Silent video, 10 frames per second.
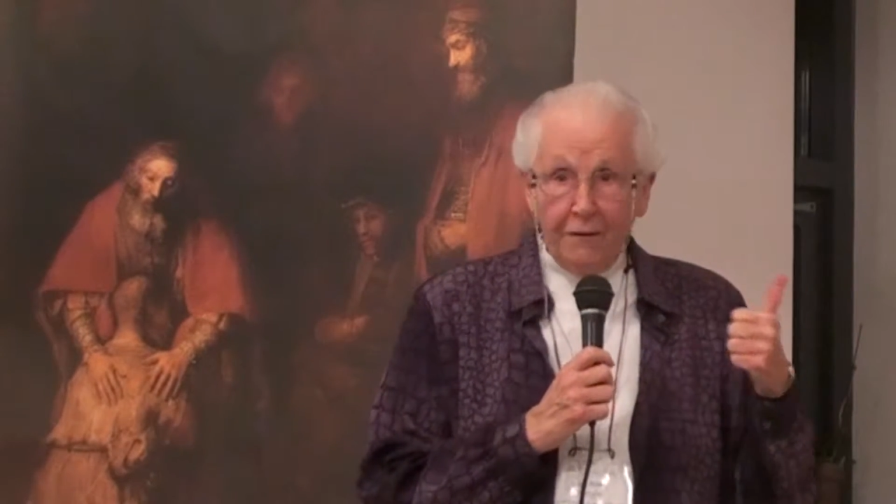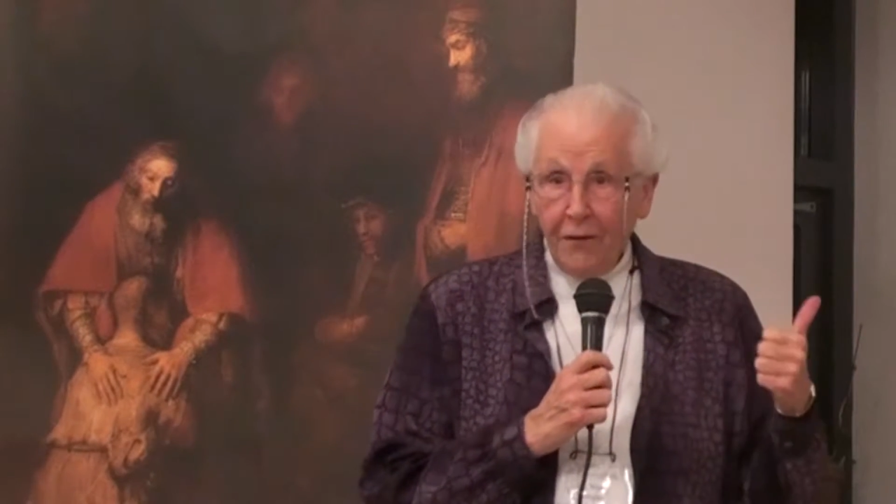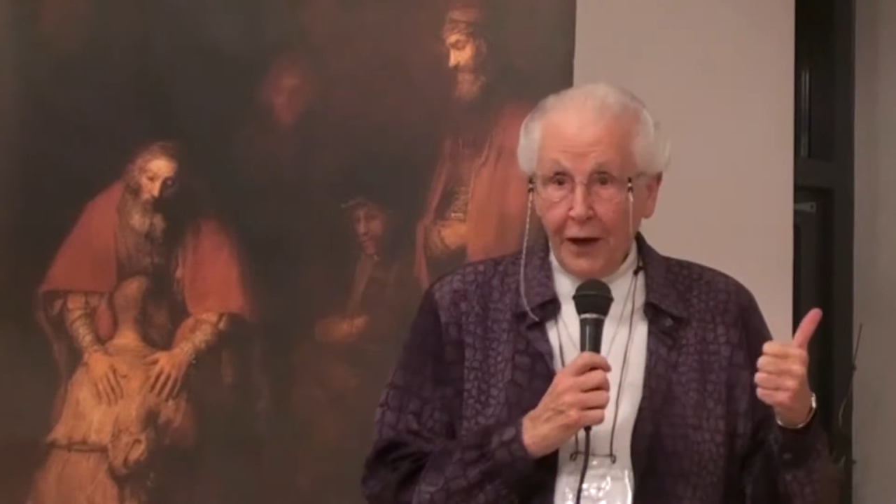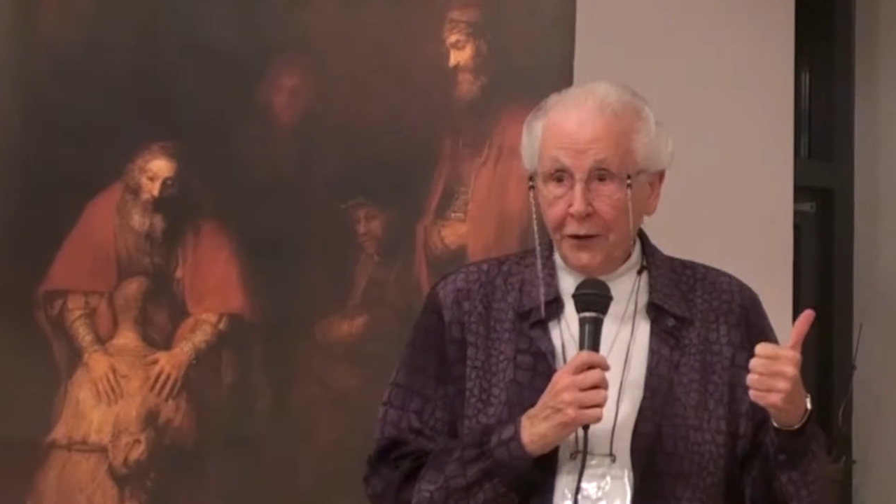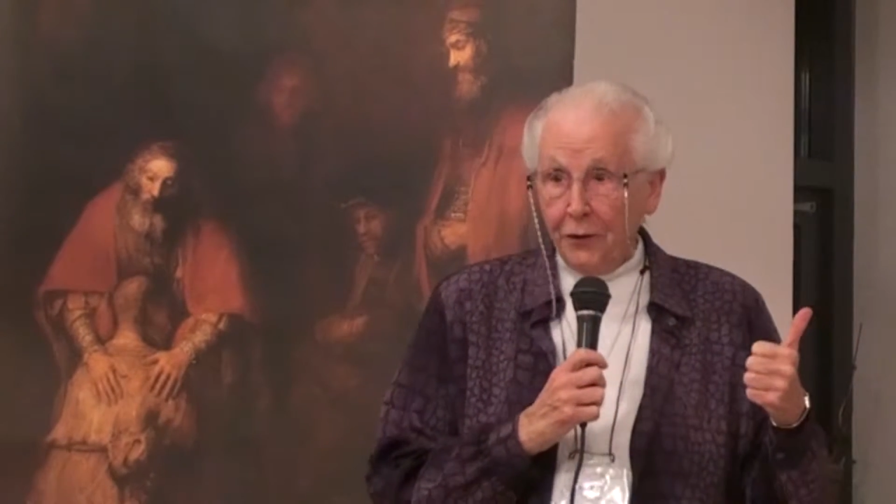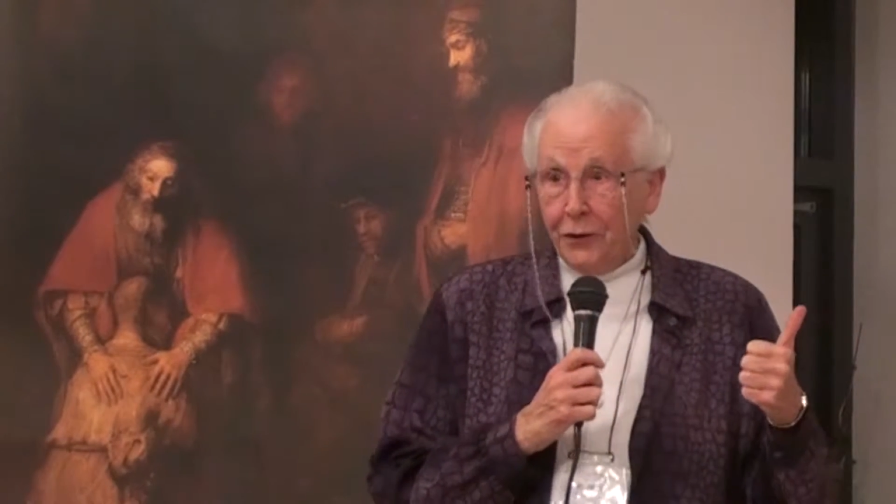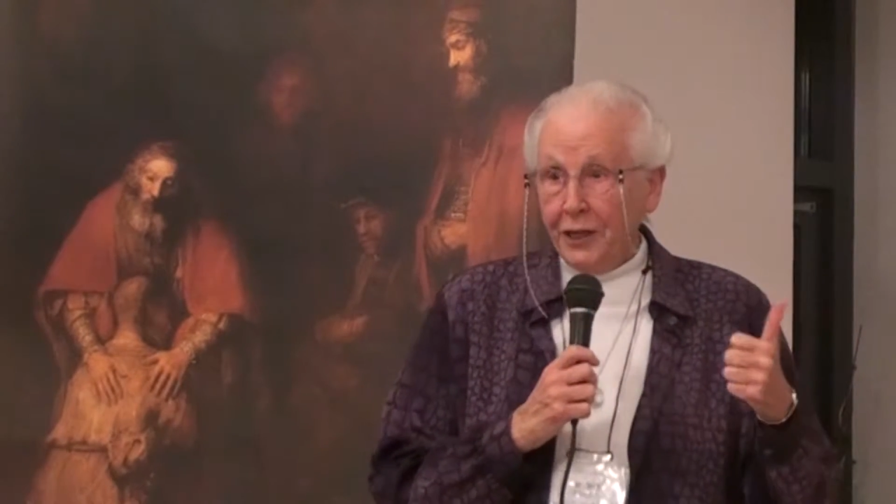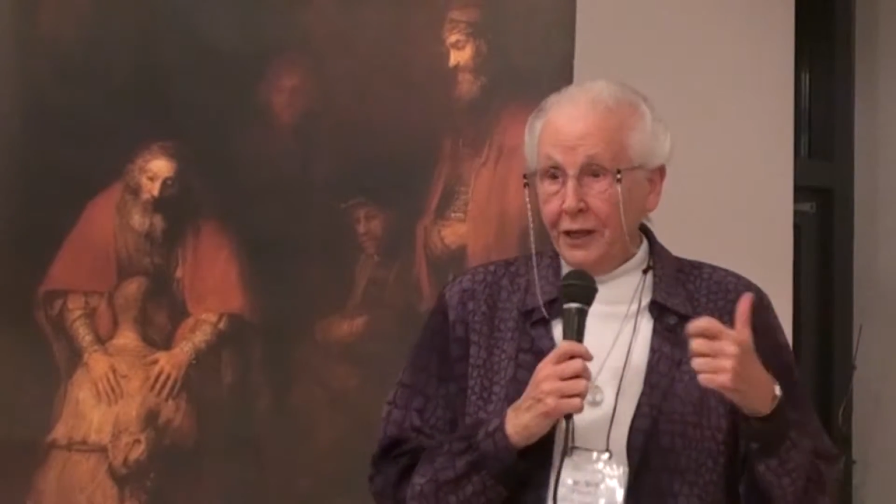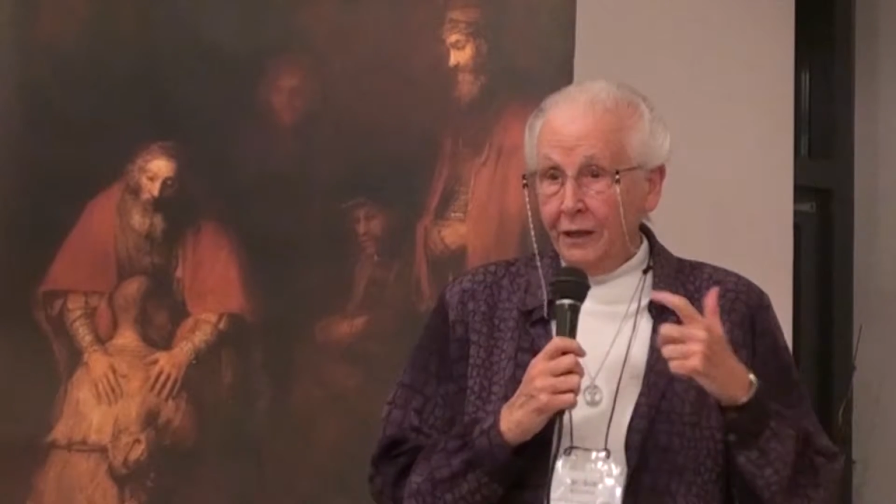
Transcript: fathers and